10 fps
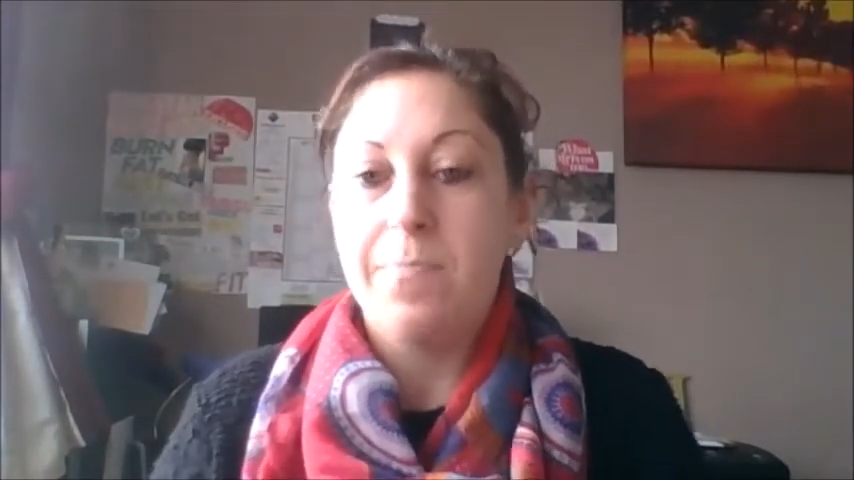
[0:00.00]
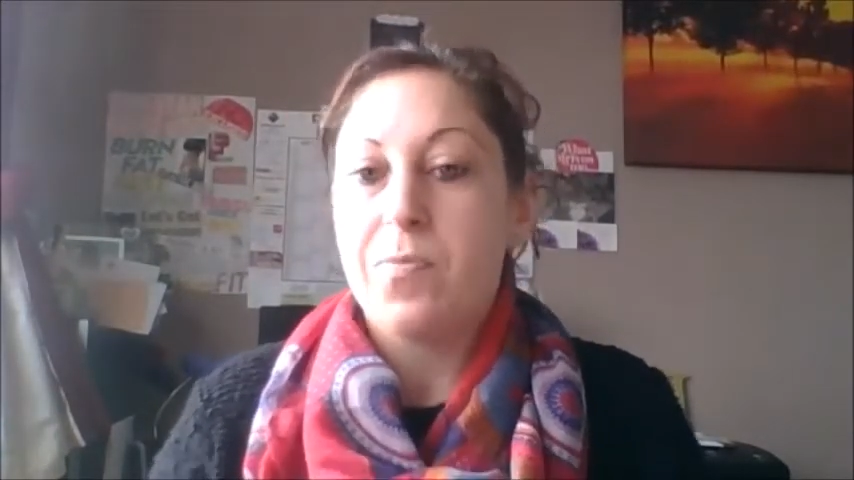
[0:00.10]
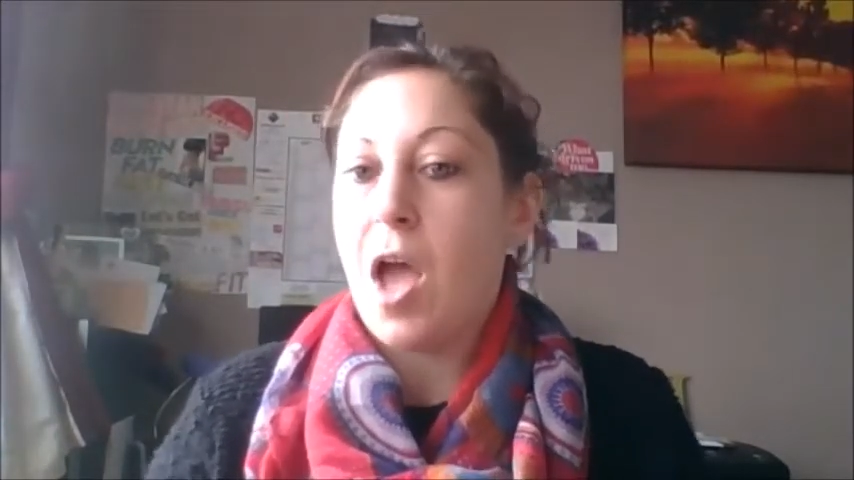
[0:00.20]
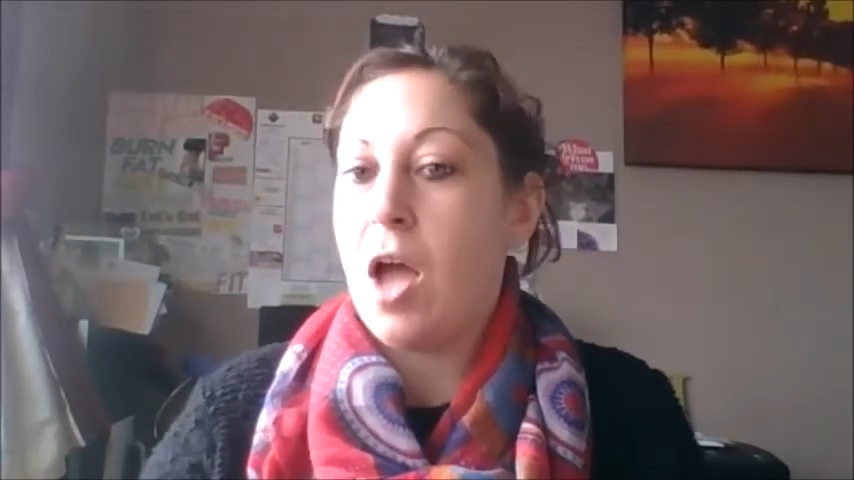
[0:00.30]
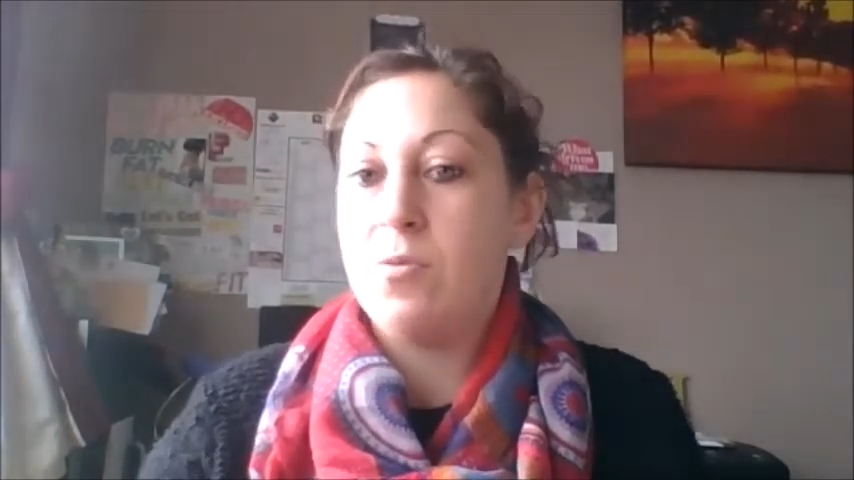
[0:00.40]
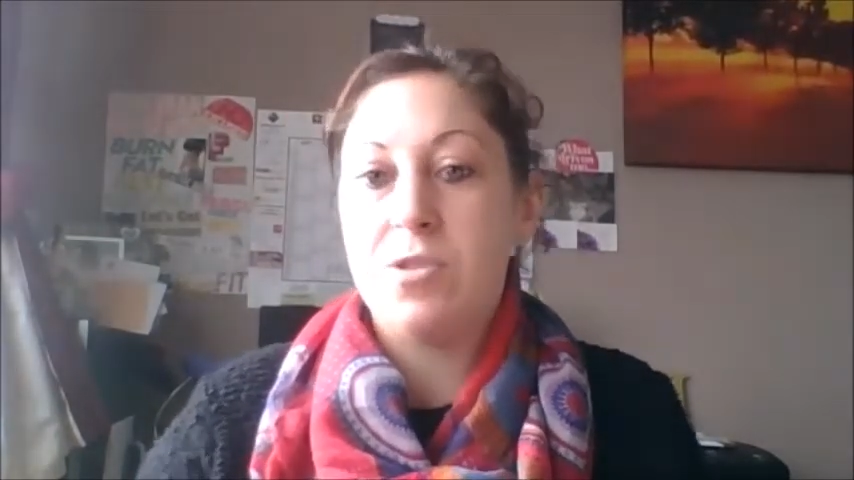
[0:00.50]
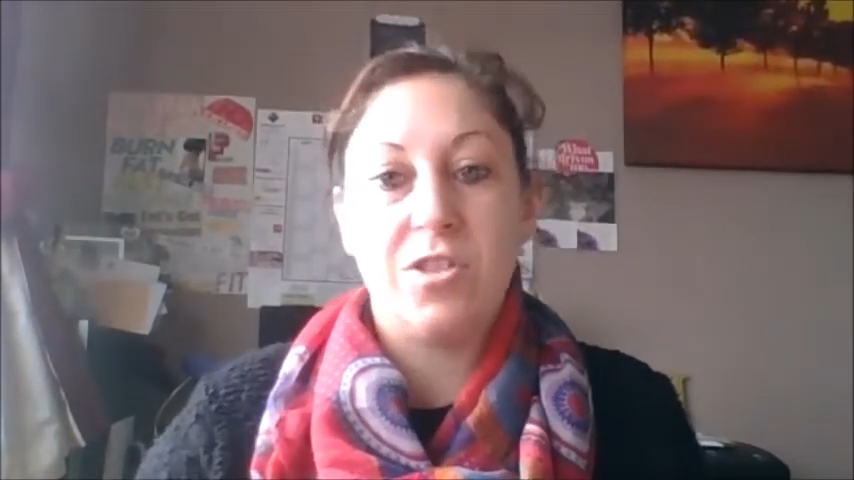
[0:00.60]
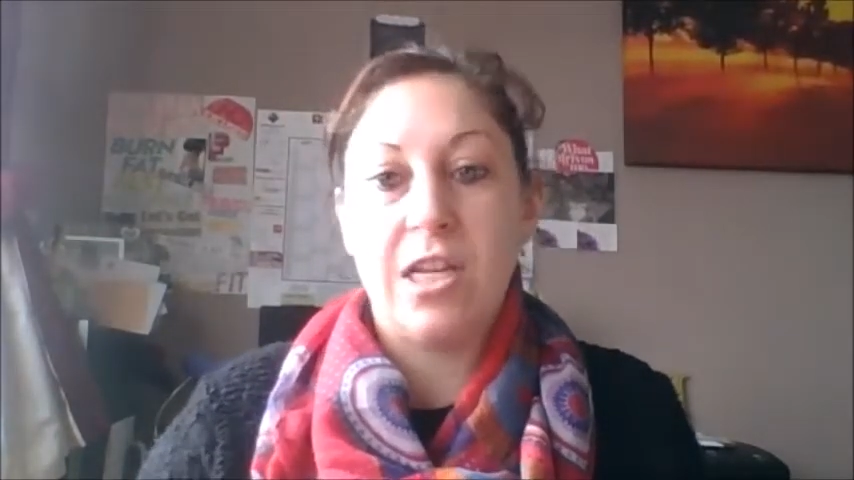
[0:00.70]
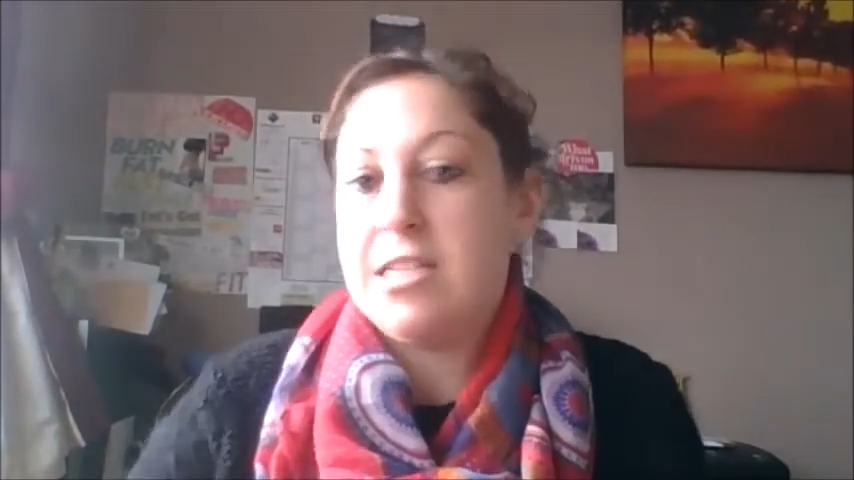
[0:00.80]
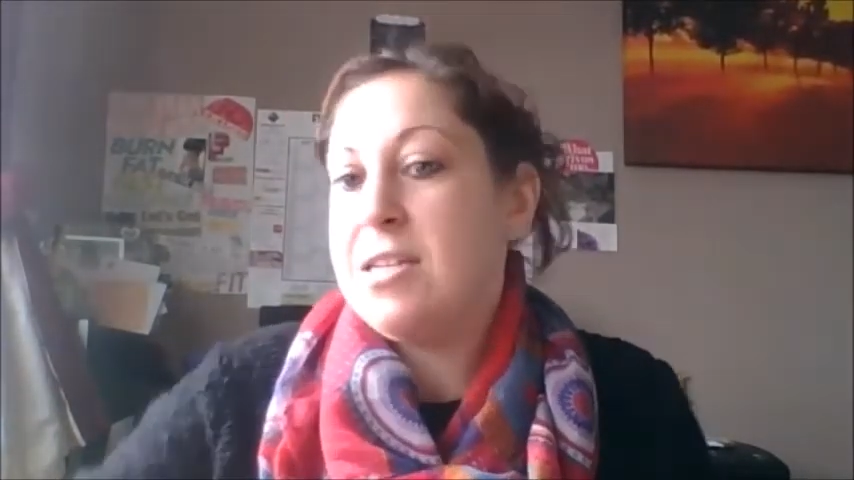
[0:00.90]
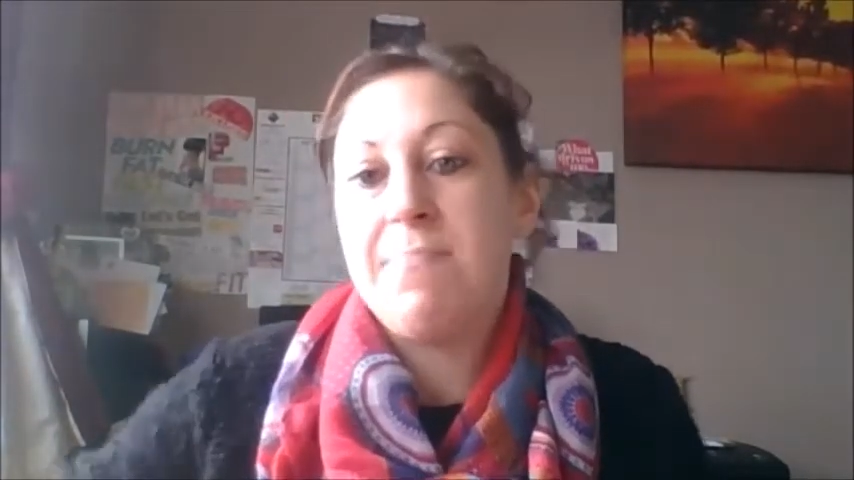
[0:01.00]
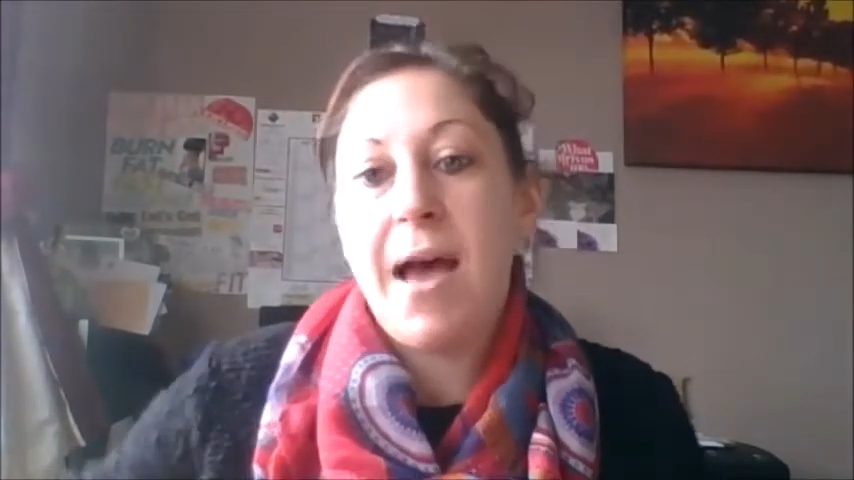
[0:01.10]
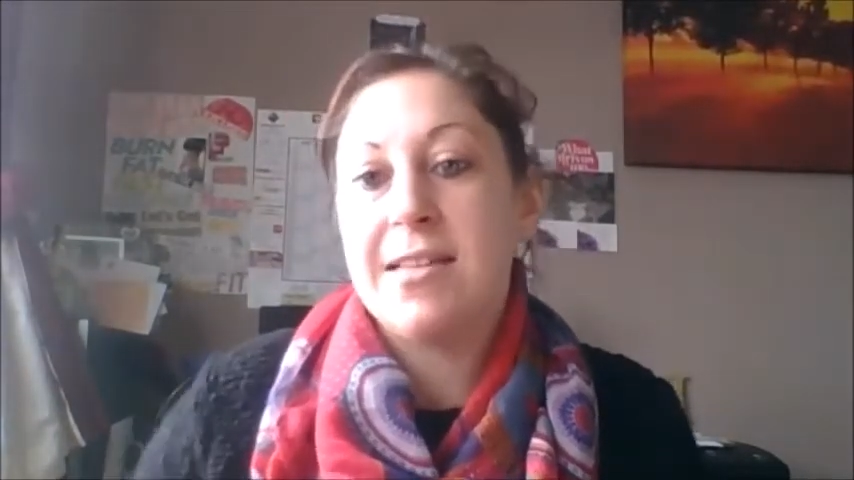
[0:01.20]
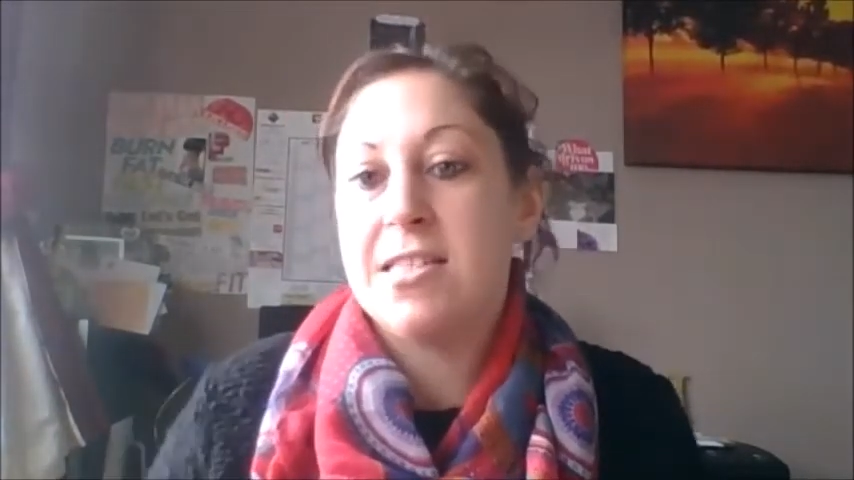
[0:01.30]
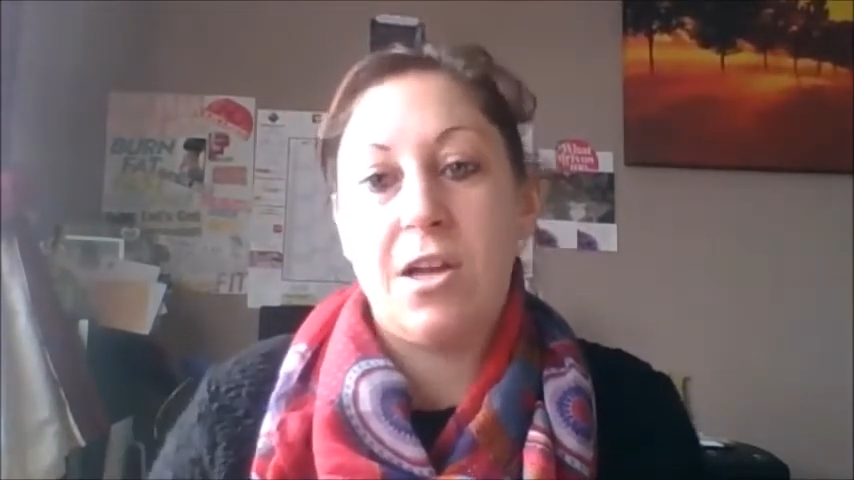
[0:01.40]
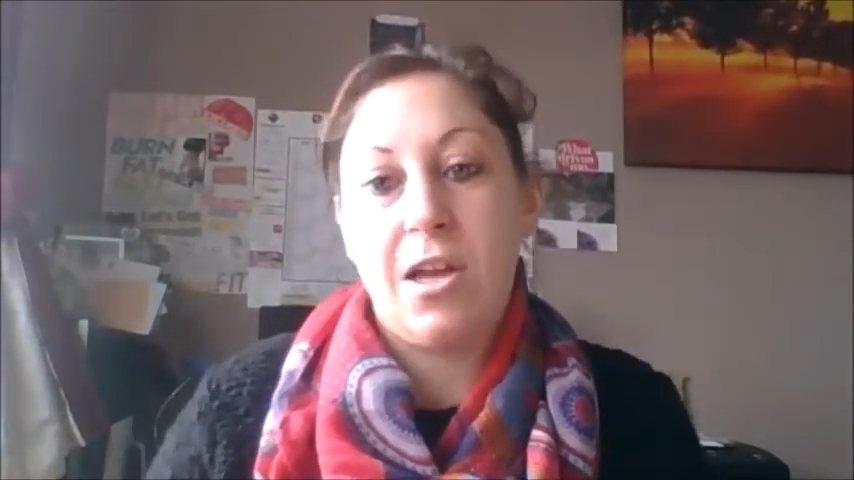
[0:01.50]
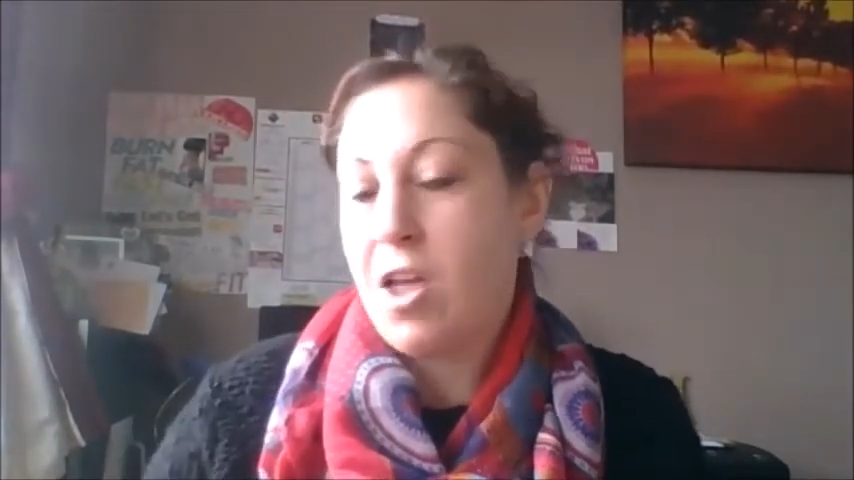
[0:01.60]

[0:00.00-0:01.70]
It didn't matter,